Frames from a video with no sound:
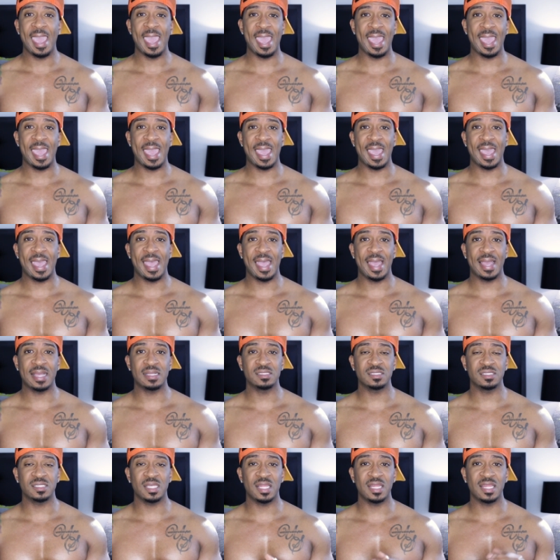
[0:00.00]

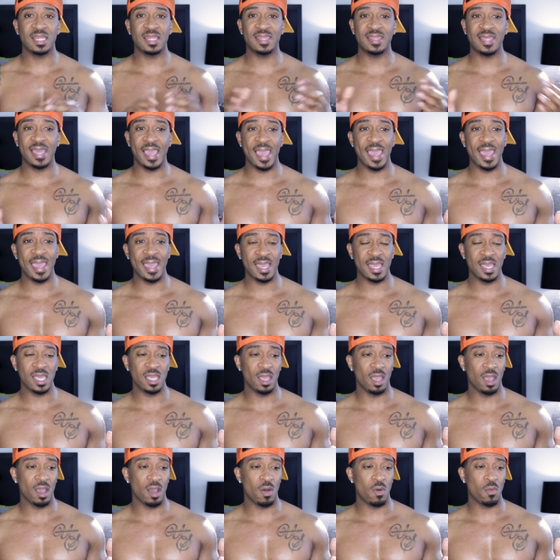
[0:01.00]
and
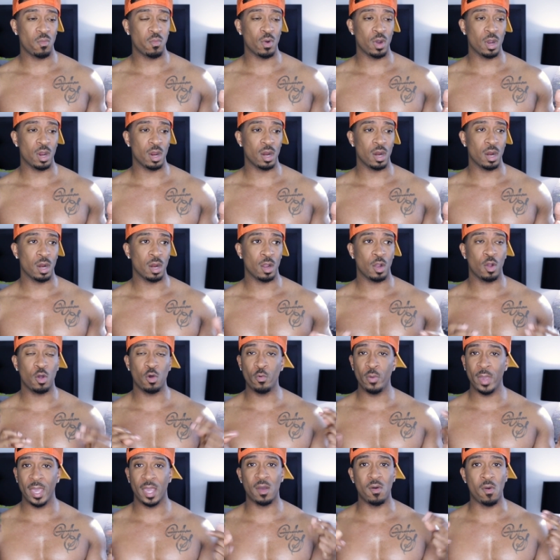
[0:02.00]
they were
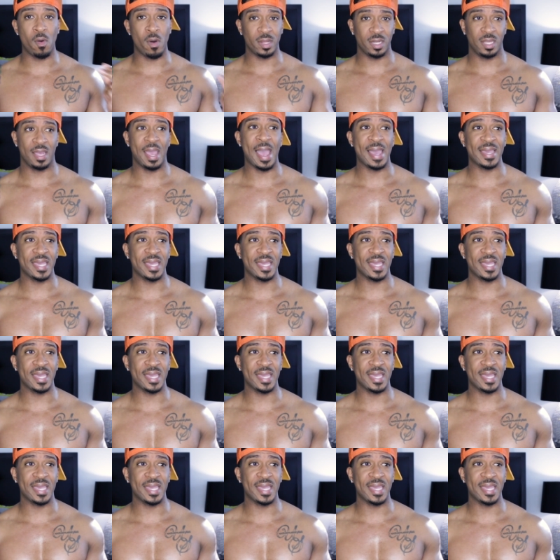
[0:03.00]
quick on it.